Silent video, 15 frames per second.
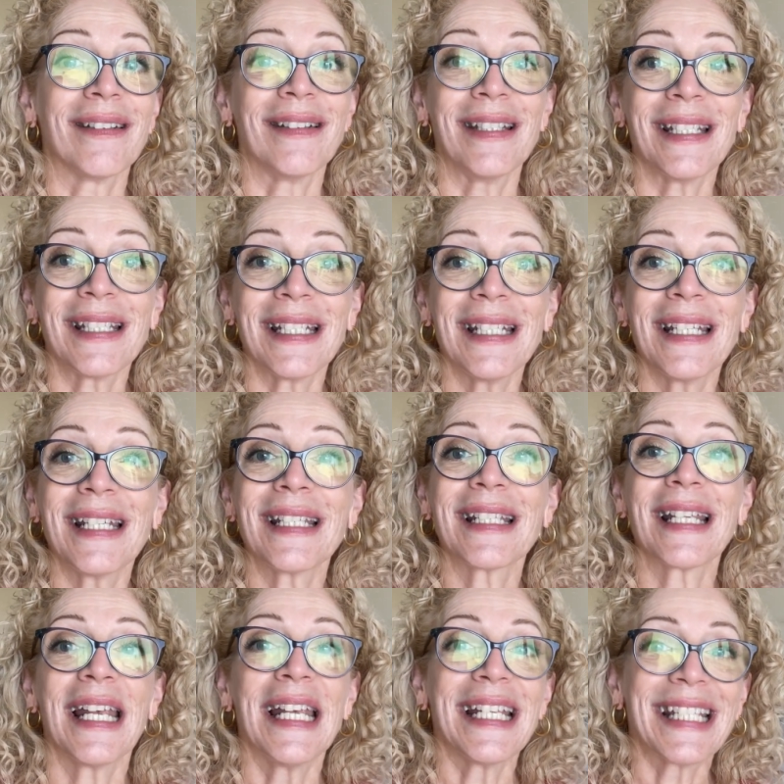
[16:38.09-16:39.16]

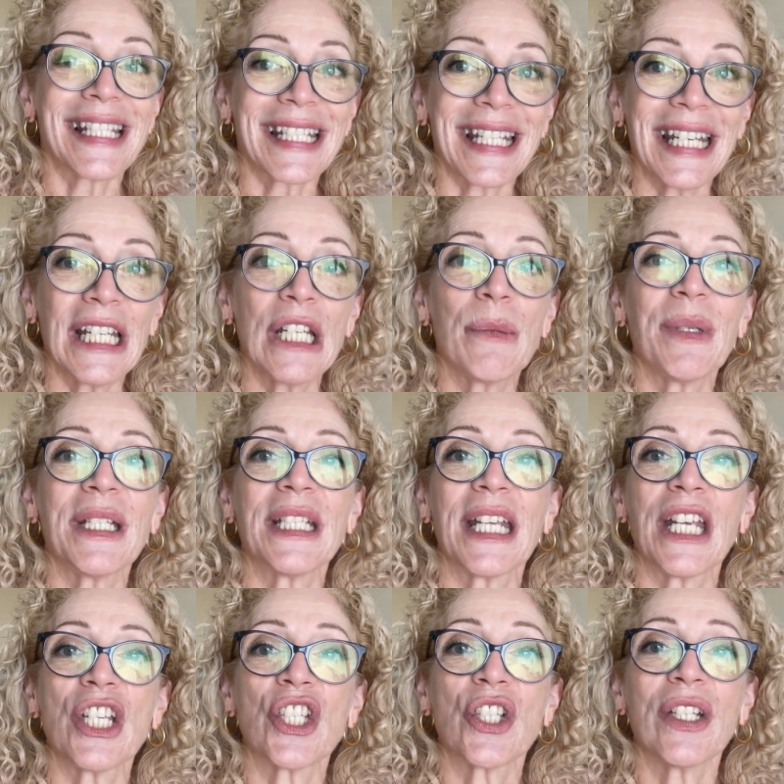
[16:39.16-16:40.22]
dizziness, skin
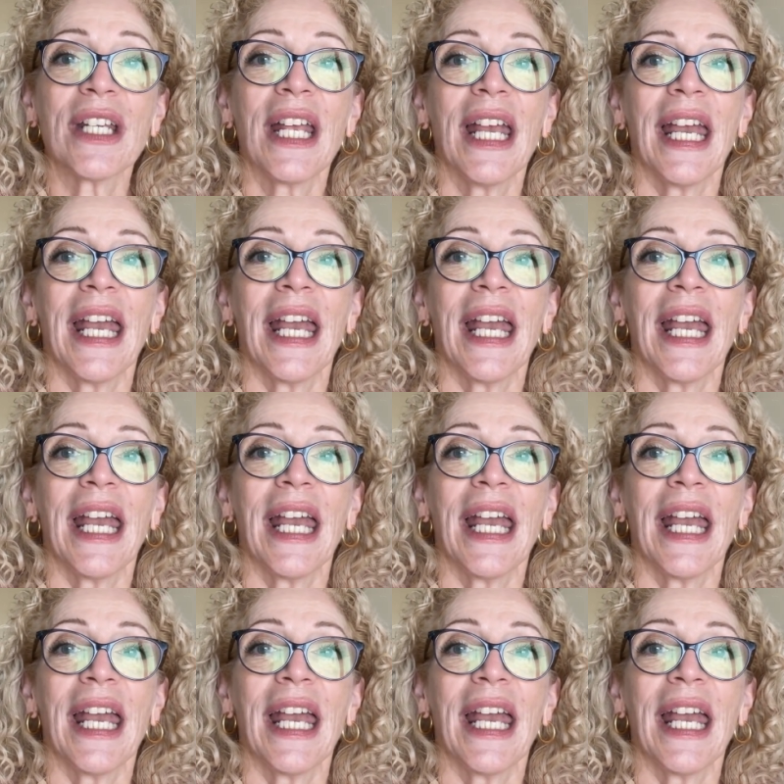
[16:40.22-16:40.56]
irritation,